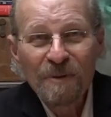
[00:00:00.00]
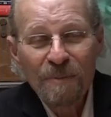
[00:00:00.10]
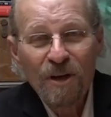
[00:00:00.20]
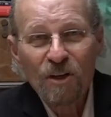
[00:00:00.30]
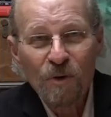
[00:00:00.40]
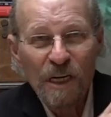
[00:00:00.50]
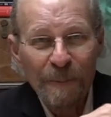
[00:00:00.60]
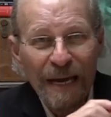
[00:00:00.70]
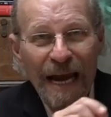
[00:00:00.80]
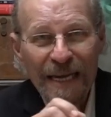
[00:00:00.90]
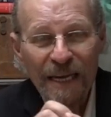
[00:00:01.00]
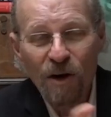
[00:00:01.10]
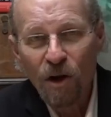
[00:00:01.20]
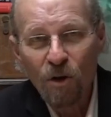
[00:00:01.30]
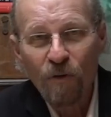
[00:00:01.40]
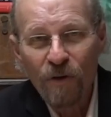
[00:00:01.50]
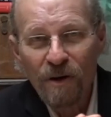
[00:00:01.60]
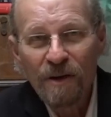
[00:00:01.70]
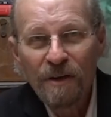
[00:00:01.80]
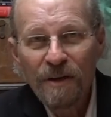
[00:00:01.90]
because we're going to be hiking all
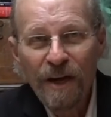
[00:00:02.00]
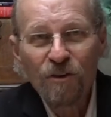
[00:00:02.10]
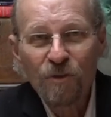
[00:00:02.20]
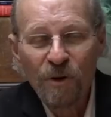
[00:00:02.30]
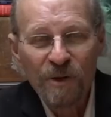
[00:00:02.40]
over Israel.